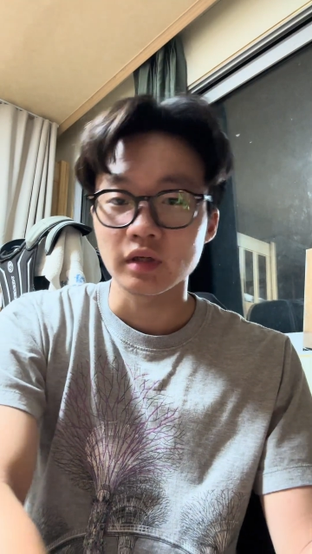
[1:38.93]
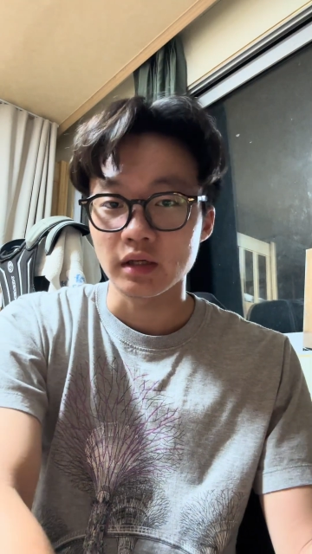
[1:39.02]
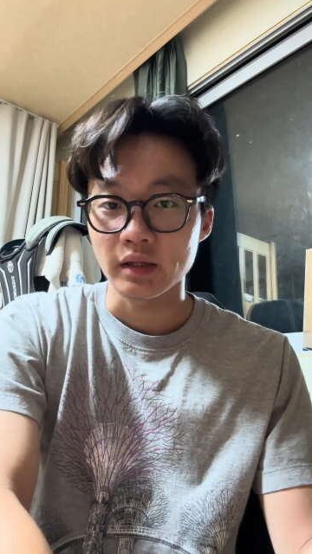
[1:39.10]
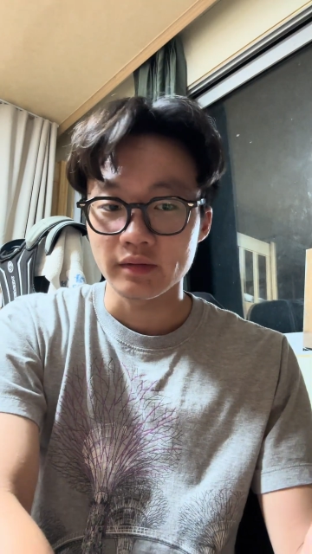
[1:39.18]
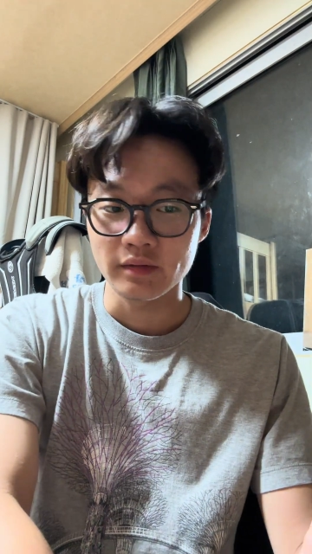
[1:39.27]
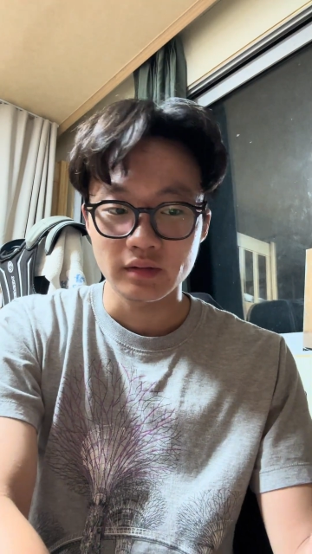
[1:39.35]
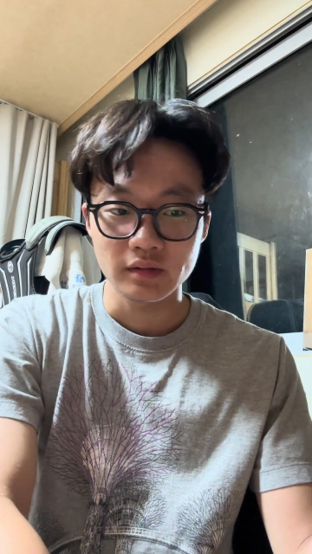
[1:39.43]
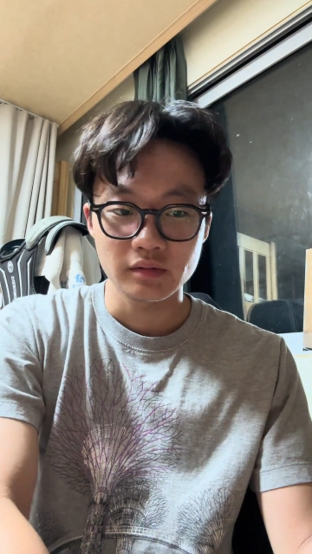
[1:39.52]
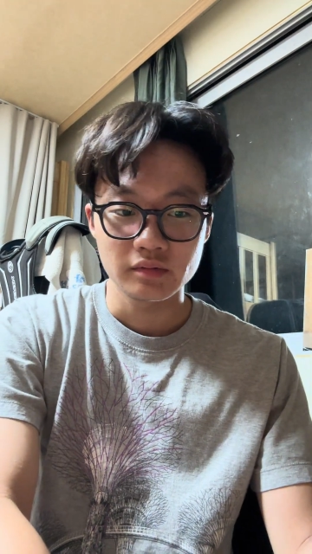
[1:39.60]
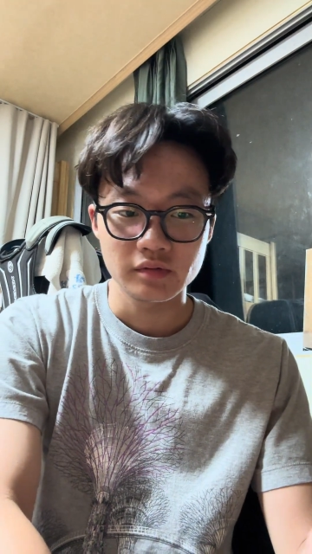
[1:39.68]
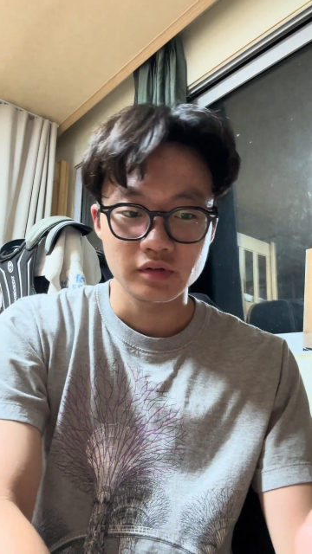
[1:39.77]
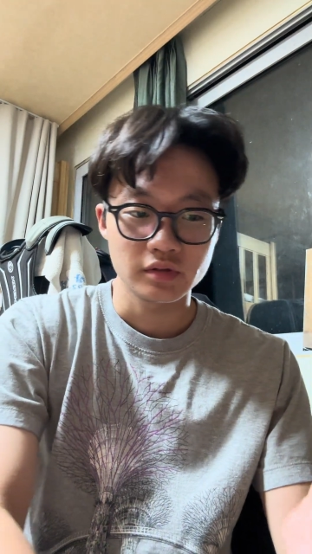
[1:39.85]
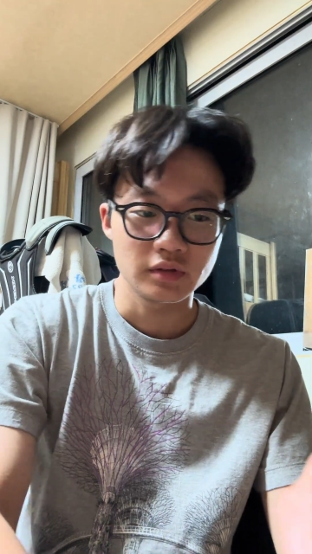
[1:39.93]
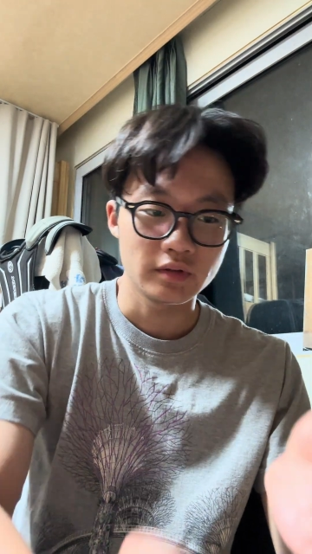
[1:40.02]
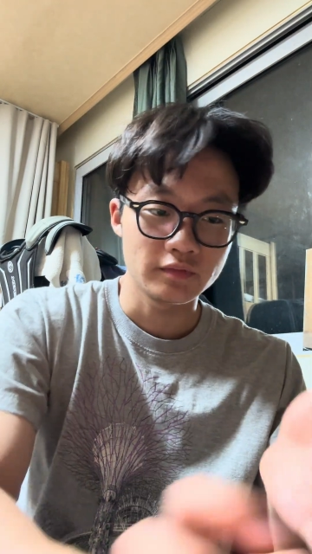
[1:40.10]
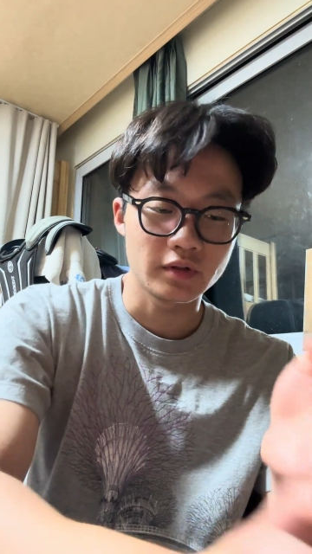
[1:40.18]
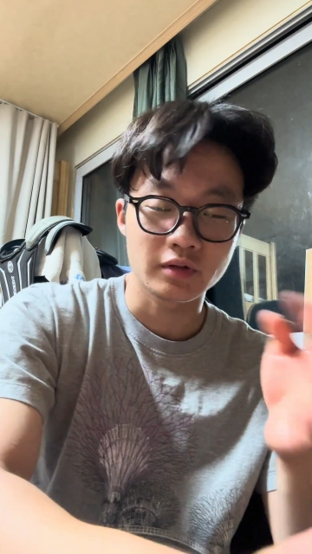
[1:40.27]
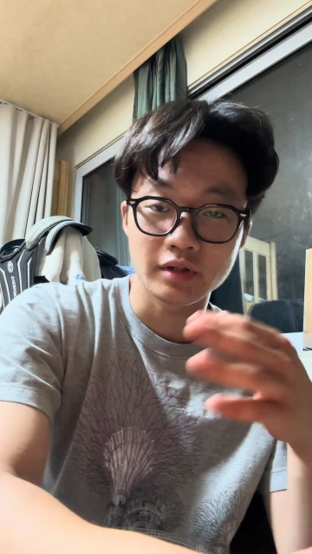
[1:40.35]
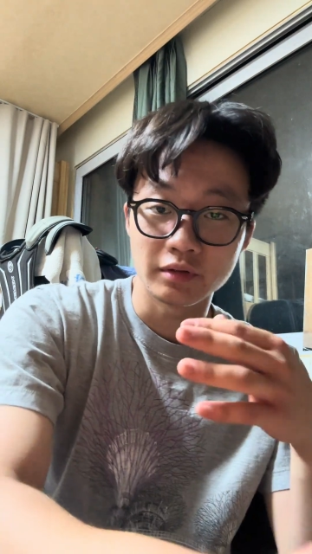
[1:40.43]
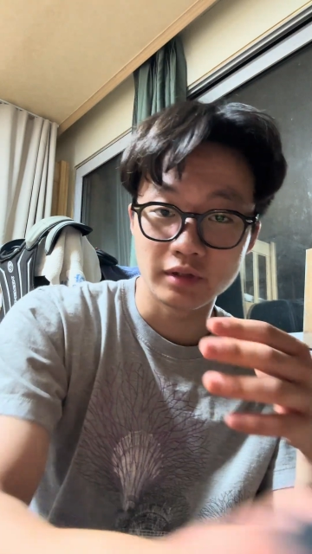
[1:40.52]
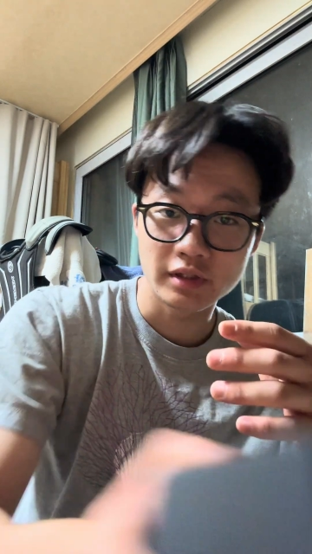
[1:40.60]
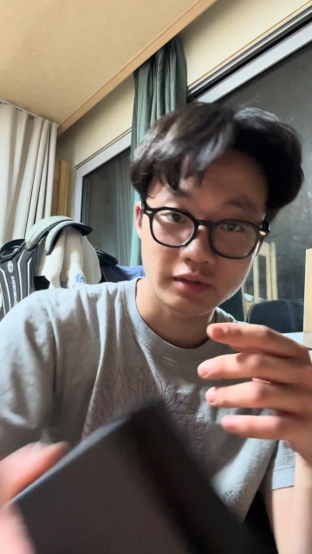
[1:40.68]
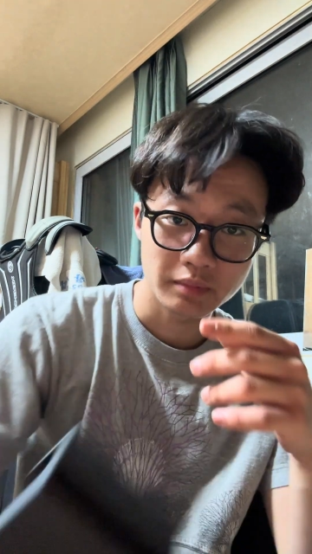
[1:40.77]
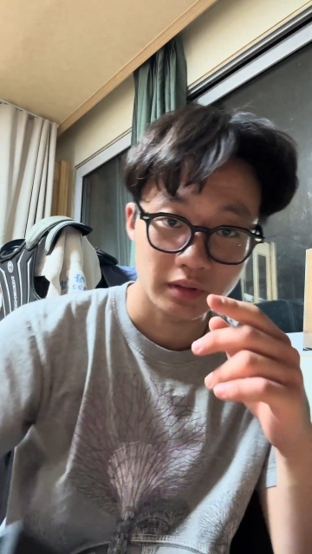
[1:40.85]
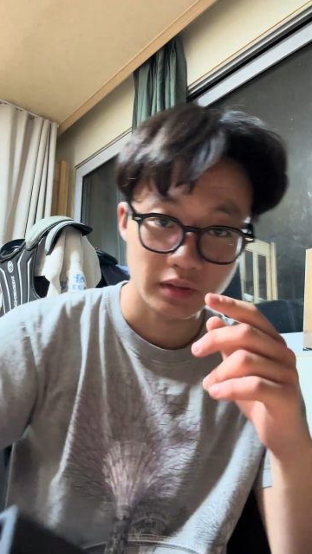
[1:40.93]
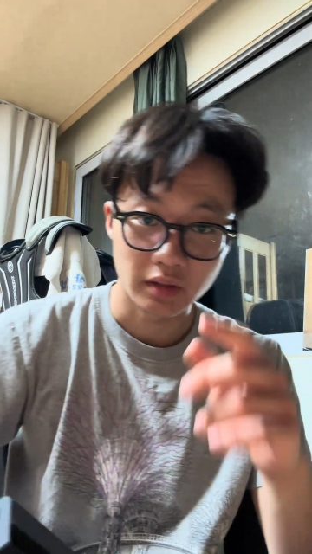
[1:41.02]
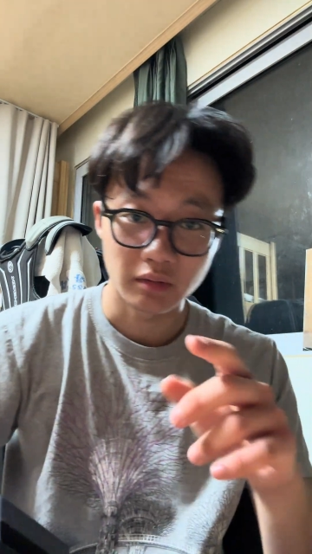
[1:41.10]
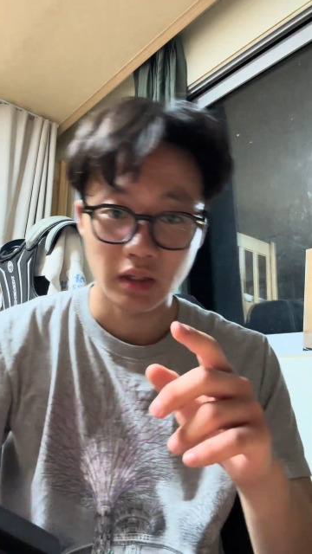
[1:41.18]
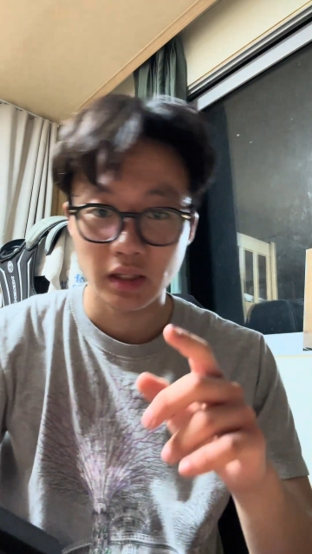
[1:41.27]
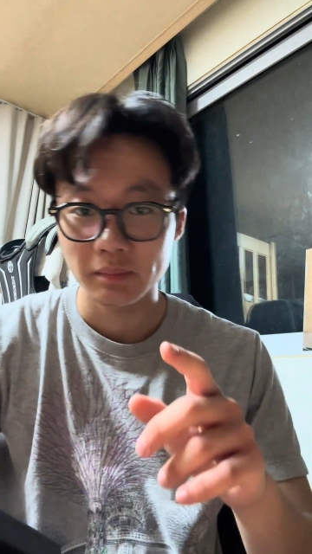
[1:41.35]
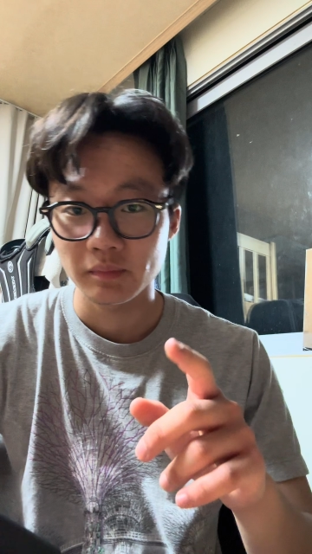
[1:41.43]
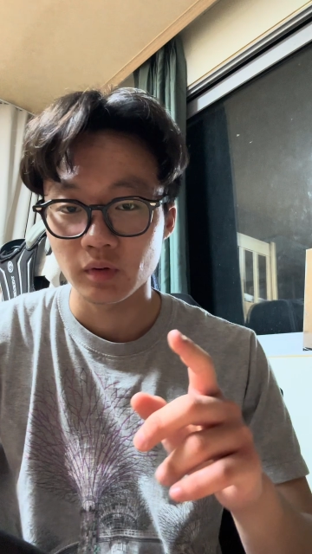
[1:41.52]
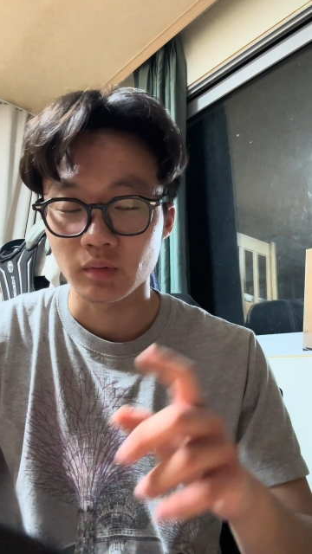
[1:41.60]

I think you should, if you're curious about garam